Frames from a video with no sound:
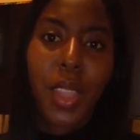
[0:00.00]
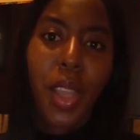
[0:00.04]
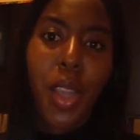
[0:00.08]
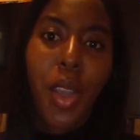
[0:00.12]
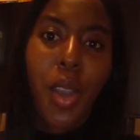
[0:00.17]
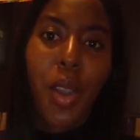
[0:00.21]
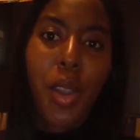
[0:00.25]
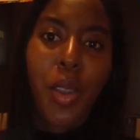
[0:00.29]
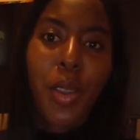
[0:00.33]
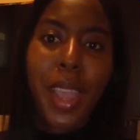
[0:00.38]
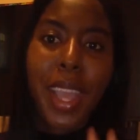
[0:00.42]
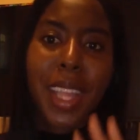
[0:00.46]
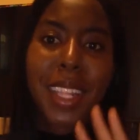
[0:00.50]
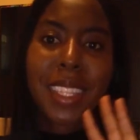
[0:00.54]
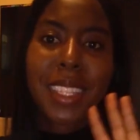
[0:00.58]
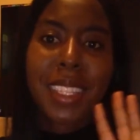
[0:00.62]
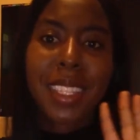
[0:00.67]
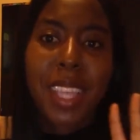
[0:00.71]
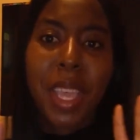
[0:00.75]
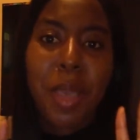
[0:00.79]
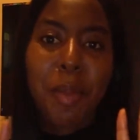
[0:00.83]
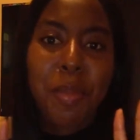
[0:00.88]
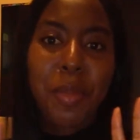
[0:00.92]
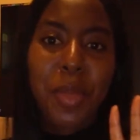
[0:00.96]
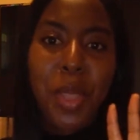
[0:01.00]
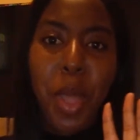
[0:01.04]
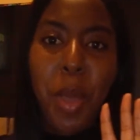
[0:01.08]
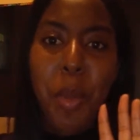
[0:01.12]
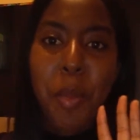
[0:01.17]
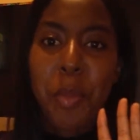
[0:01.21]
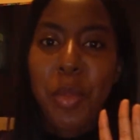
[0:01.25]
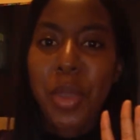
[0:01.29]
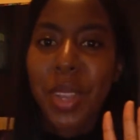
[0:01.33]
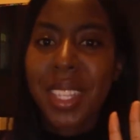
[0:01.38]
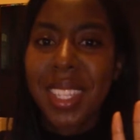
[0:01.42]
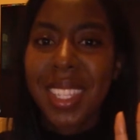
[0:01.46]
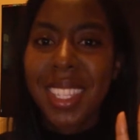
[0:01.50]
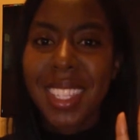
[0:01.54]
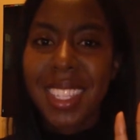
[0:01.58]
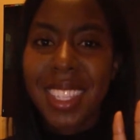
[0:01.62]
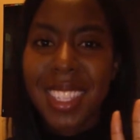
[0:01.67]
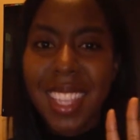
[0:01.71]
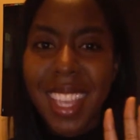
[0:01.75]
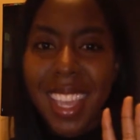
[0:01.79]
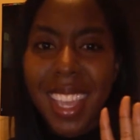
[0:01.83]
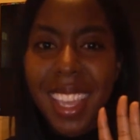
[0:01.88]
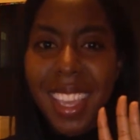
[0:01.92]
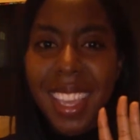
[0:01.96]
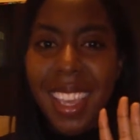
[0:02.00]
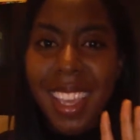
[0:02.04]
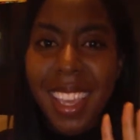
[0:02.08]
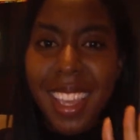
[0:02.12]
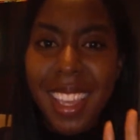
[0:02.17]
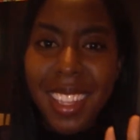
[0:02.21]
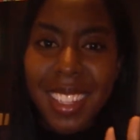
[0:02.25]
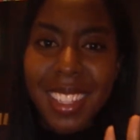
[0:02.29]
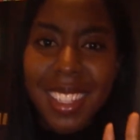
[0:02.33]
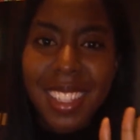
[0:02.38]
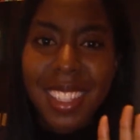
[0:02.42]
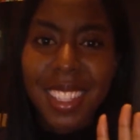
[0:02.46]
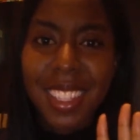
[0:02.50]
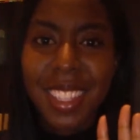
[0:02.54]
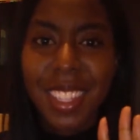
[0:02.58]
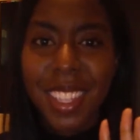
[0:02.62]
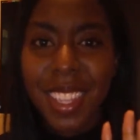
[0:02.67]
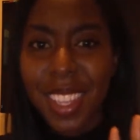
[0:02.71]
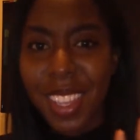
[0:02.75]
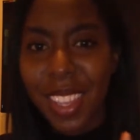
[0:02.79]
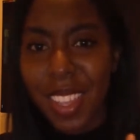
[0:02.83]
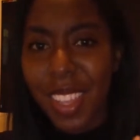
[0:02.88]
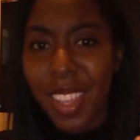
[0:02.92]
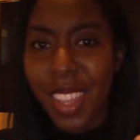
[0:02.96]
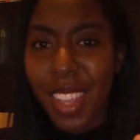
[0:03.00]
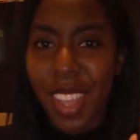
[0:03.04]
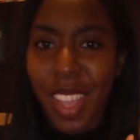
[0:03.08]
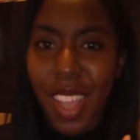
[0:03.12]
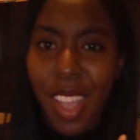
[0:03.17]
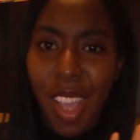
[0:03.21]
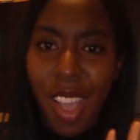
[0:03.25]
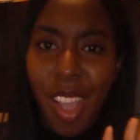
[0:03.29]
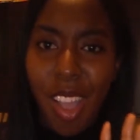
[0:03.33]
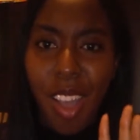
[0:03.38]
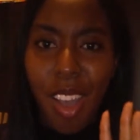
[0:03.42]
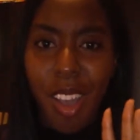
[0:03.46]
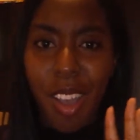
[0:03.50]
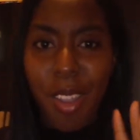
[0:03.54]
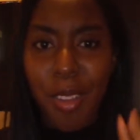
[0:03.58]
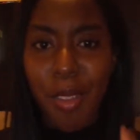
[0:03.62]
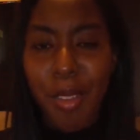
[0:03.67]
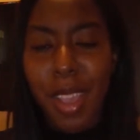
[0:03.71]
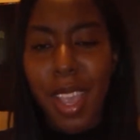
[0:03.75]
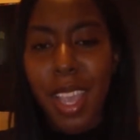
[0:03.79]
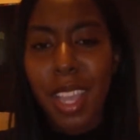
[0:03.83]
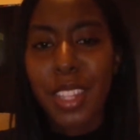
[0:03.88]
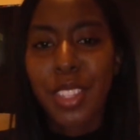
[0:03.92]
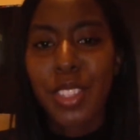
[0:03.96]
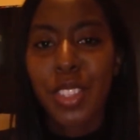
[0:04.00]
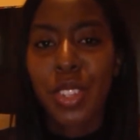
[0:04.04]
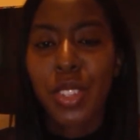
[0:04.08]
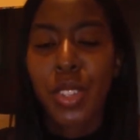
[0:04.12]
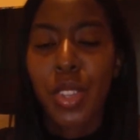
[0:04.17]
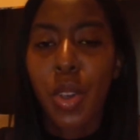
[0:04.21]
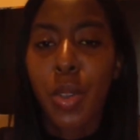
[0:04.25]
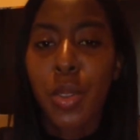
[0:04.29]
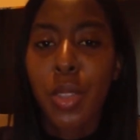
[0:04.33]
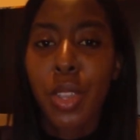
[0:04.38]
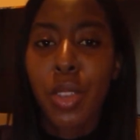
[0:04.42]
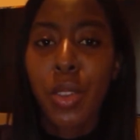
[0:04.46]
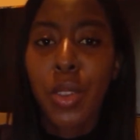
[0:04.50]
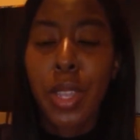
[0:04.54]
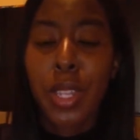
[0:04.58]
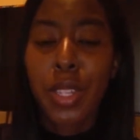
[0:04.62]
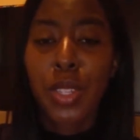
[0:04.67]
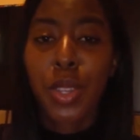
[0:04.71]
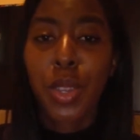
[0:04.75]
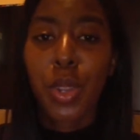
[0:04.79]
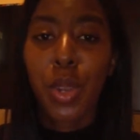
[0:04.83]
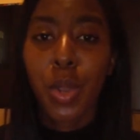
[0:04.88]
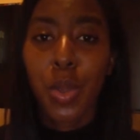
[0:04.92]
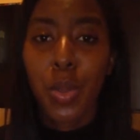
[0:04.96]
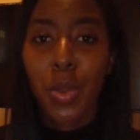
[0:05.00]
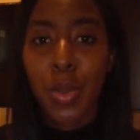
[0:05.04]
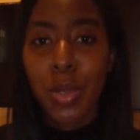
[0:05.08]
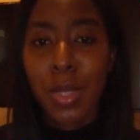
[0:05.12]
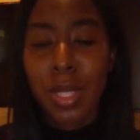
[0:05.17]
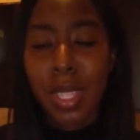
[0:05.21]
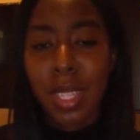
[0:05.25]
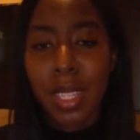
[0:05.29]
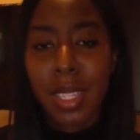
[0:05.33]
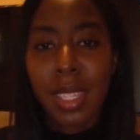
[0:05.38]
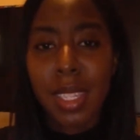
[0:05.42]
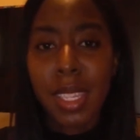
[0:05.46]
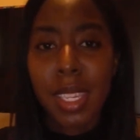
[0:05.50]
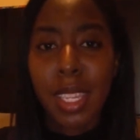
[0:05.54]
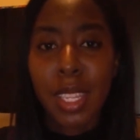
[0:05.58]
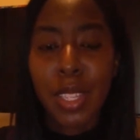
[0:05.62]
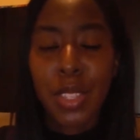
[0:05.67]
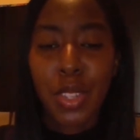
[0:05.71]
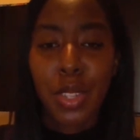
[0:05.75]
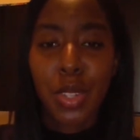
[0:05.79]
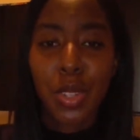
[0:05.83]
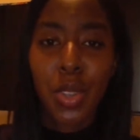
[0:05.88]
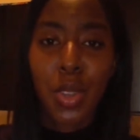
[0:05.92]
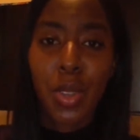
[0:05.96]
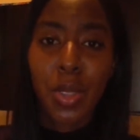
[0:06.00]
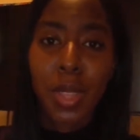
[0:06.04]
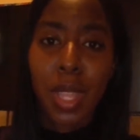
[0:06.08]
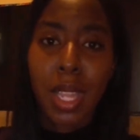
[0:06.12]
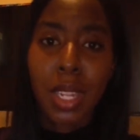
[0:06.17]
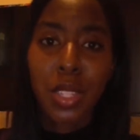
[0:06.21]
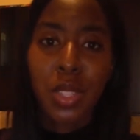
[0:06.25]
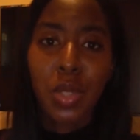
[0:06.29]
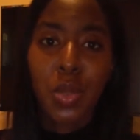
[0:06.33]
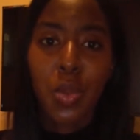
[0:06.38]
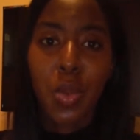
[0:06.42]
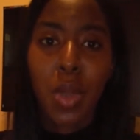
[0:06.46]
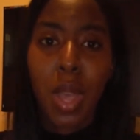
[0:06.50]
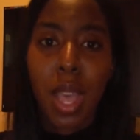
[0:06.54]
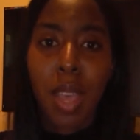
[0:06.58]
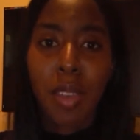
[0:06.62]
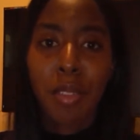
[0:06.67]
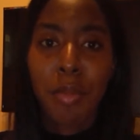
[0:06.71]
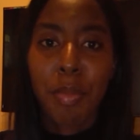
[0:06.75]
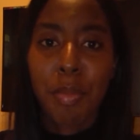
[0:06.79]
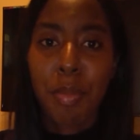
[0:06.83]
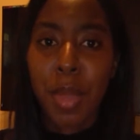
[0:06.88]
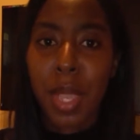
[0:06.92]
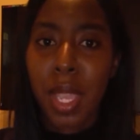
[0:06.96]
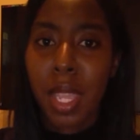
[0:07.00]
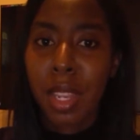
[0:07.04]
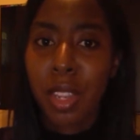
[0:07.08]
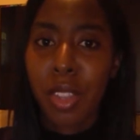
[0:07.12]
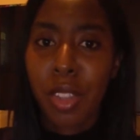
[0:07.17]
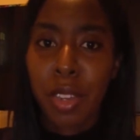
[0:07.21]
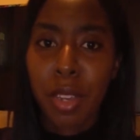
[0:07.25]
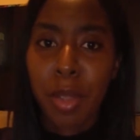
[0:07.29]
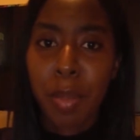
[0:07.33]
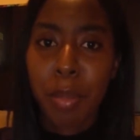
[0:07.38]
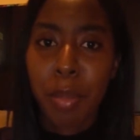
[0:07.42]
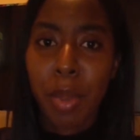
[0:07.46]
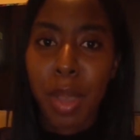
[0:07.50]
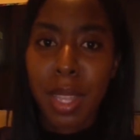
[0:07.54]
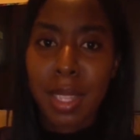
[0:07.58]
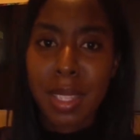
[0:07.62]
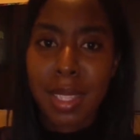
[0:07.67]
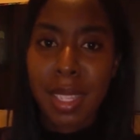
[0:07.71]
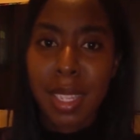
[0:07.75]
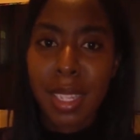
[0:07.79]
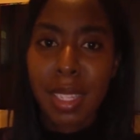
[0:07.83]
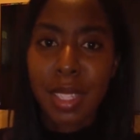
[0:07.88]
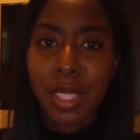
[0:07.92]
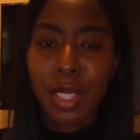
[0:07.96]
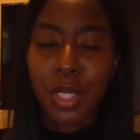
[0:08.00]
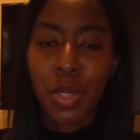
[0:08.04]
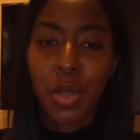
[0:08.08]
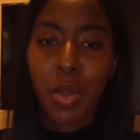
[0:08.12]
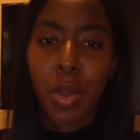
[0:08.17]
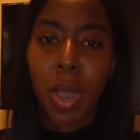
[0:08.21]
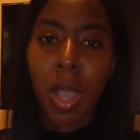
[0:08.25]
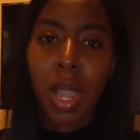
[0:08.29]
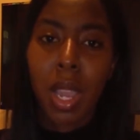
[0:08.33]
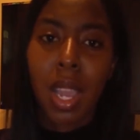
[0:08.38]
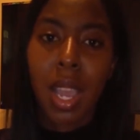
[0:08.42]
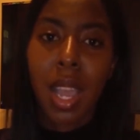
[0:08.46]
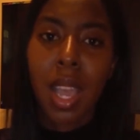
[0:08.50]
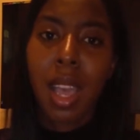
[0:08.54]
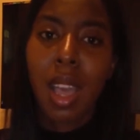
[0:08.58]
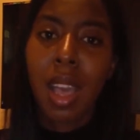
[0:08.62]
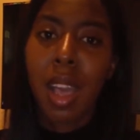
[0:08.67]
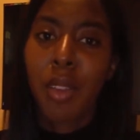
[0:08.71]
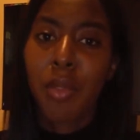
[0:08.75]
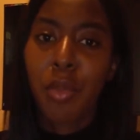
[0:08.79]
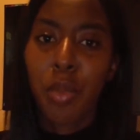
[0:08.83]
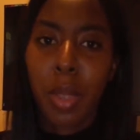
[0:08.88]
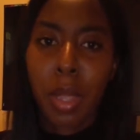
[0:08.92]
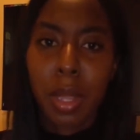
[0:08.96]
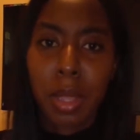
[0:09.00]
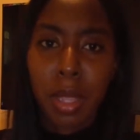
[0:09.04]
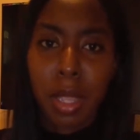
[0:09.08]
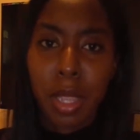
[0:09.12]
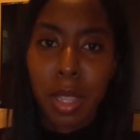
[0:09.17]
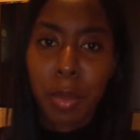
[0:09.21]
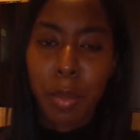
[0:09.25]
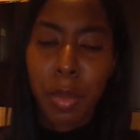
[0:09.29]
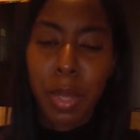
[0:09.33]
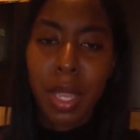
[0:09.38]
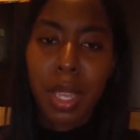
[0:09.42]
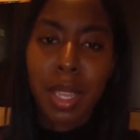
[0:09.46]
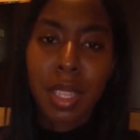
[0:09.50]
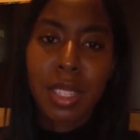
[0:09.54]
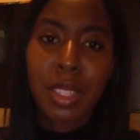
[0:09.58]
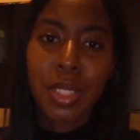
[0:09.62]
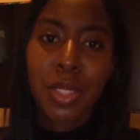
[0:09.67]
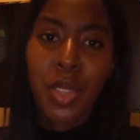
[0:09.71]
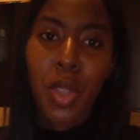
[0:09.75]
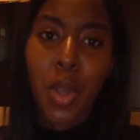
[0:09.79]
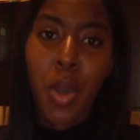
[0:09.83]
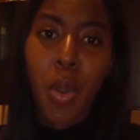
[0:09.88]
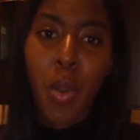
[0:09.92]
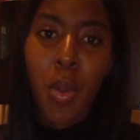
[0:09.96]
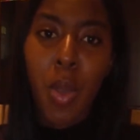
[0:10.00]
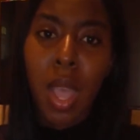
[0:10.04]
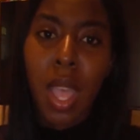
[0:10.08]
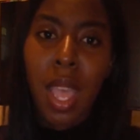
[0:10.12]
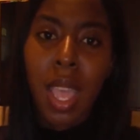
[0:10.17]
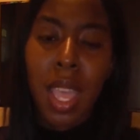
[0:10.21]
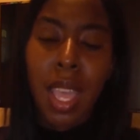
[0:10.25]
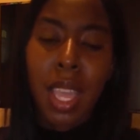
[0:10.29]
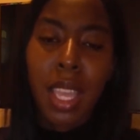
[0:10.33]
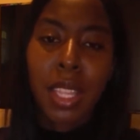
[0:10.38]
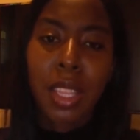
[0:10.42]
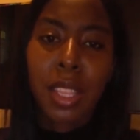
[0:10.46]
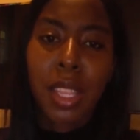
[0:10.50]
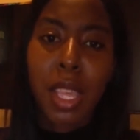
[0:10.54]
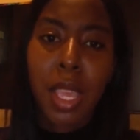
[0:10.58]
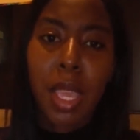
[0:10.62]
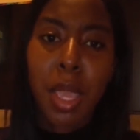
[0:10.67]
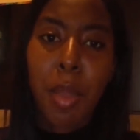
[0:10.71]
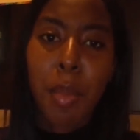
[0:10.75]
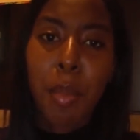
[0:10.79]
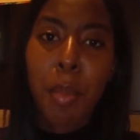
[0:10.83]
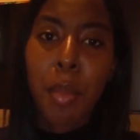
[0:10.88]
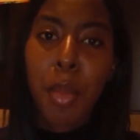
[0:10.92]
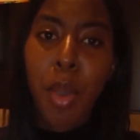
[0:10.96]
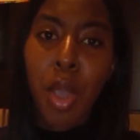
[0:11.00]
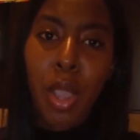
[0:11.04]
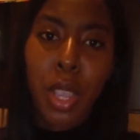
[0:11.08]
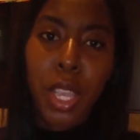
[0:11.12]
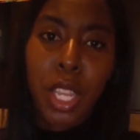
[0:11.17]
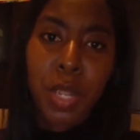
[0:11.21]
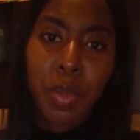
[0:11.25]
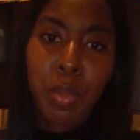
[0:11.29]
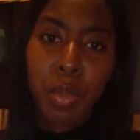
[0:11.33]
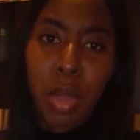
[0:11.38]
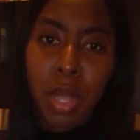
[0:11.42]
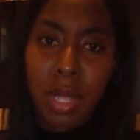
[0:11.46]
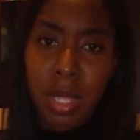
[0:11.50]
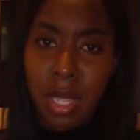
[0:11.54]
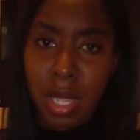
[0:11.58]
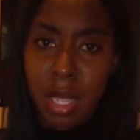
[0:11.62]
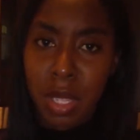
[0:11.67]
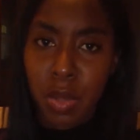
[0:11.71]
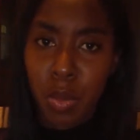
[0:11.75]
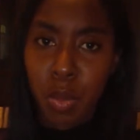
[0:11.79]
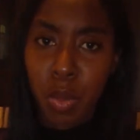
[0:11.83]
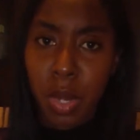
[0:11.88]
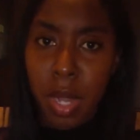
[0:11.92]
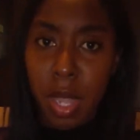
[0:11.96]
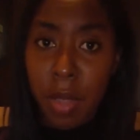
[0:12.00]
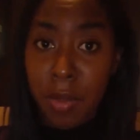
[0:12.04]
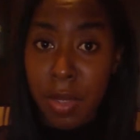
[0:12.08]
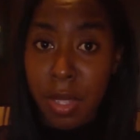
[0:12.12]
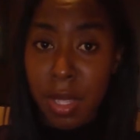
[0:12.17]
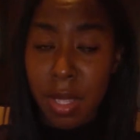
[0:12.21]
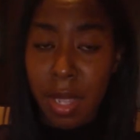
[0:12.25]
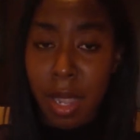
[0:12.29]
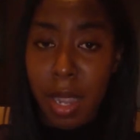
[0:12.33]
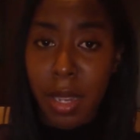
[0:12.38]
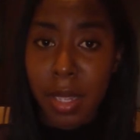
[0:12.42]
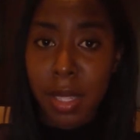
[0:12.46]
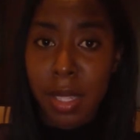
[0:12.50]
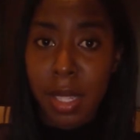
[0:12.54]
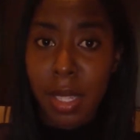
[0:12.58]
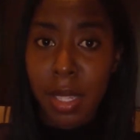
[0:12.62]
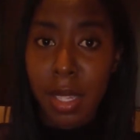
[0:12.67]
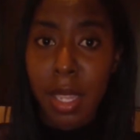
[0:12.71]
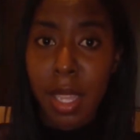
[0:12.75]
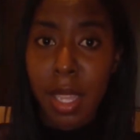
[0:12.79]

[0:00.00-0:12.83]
Alright, step number 6. Alright, so now you're going to close the deal. So now that you have made your deposit, you are halfway there, because now the mortgage process would have started.